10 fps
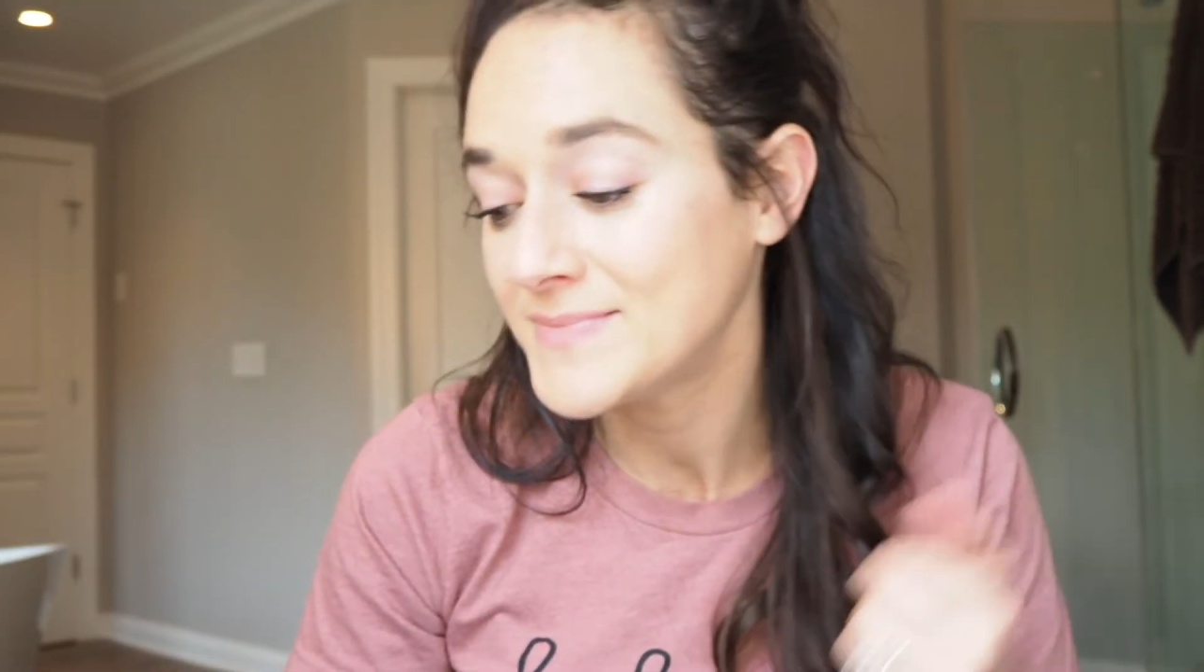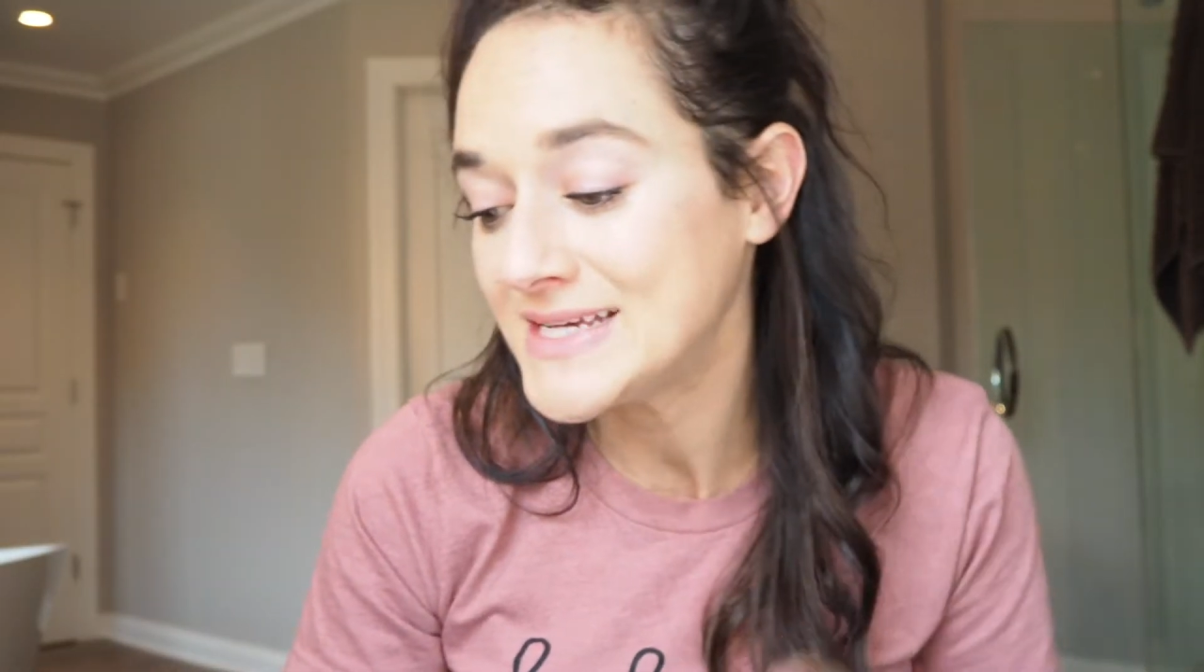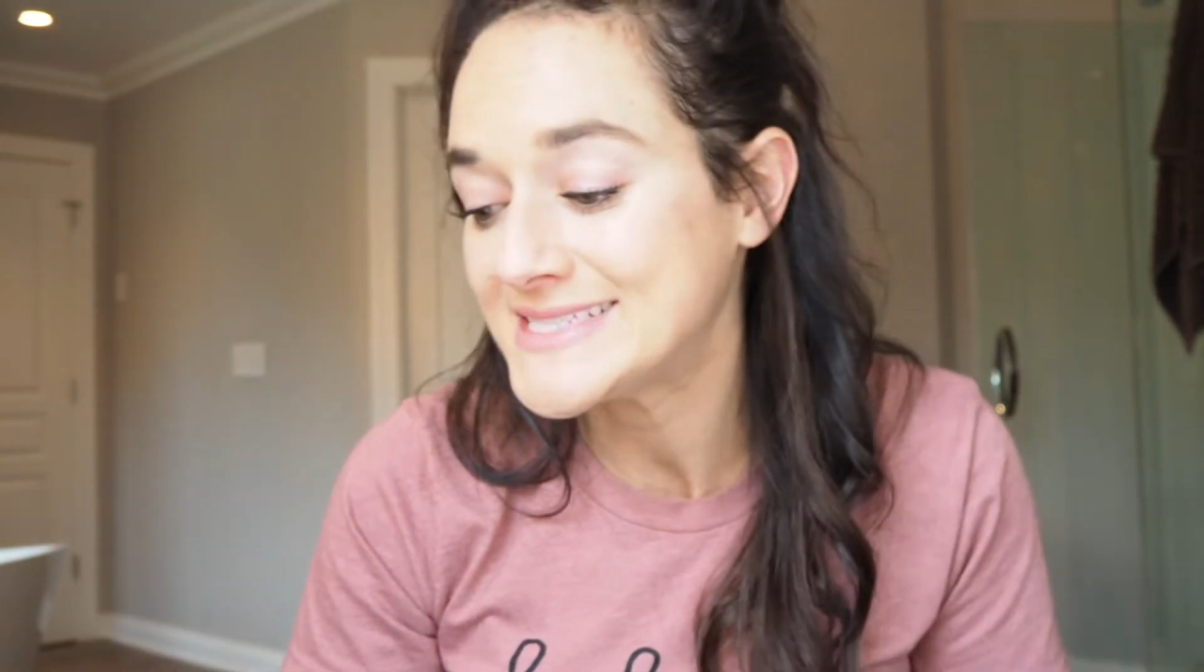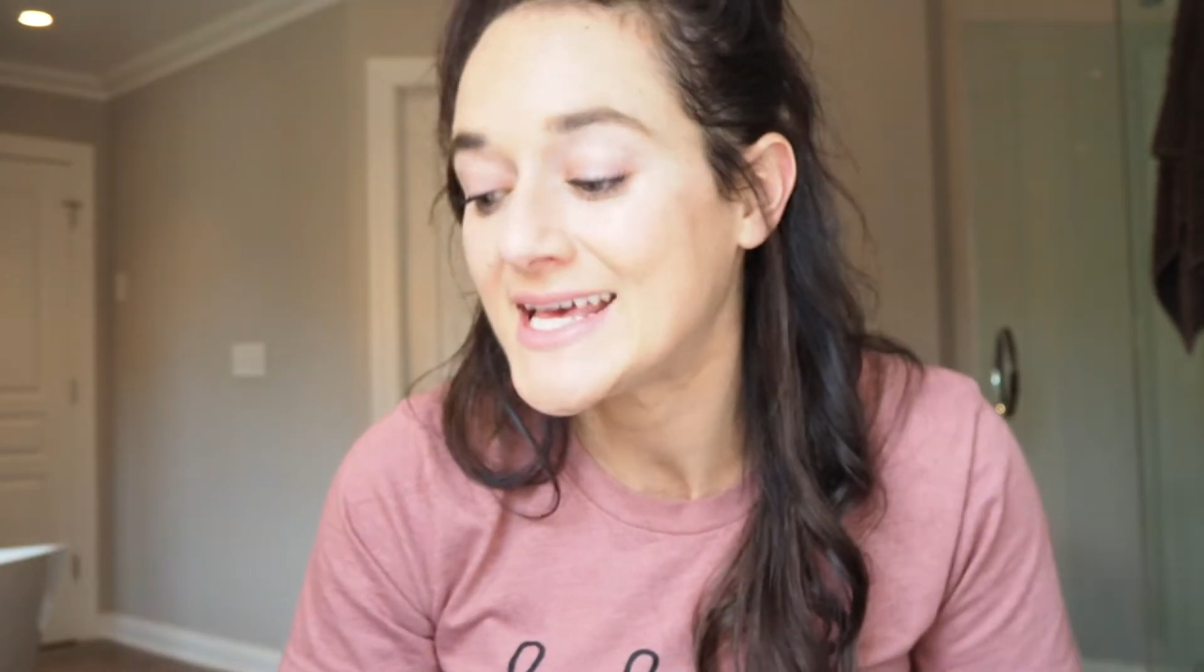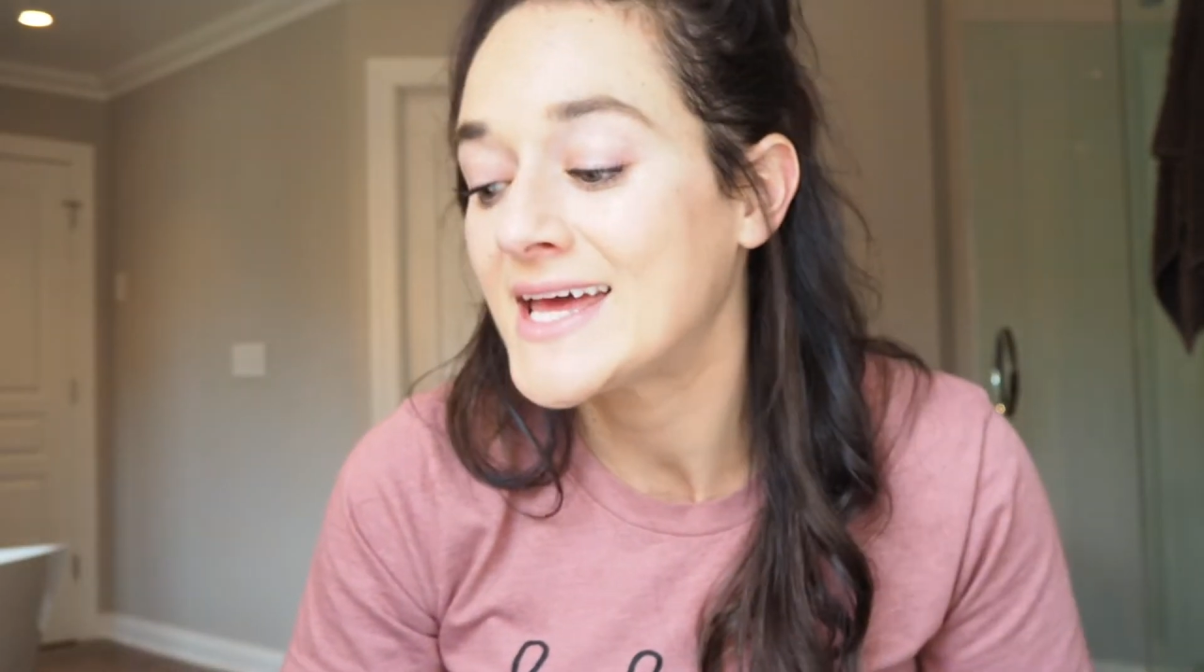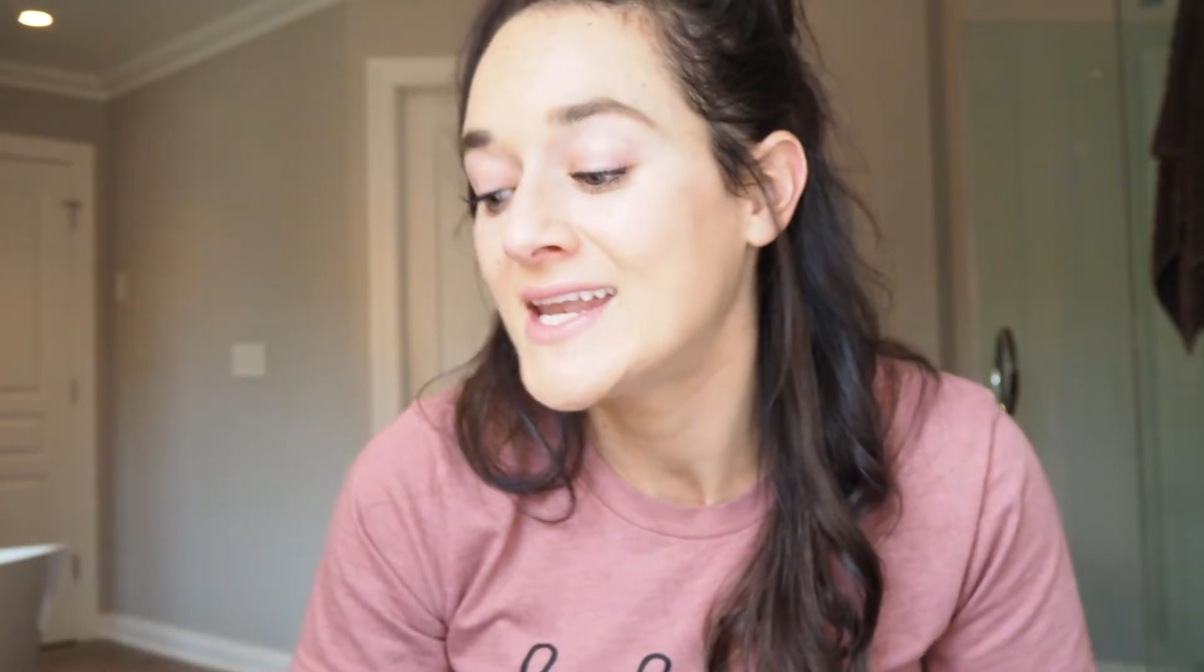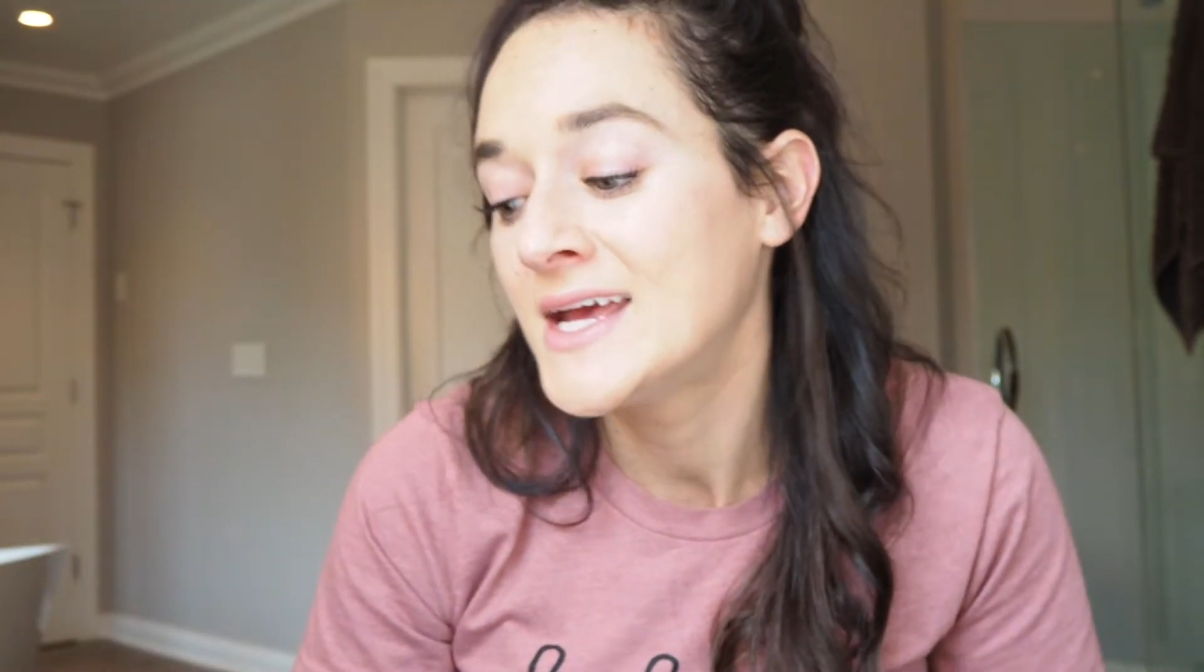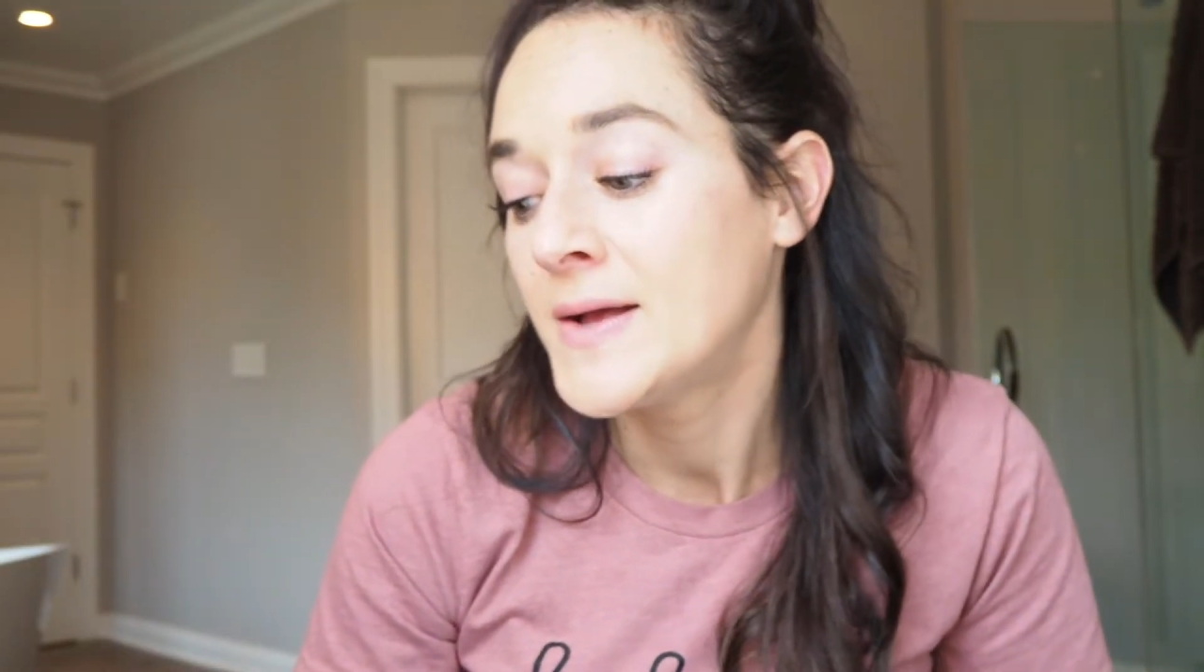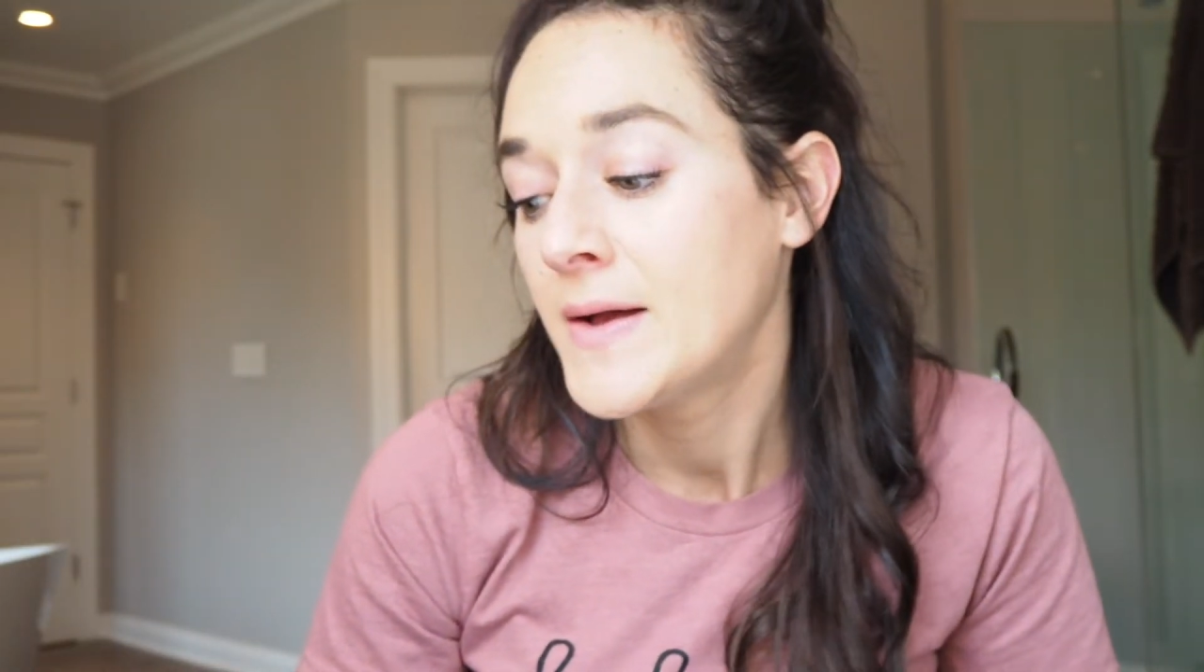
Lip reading: He said,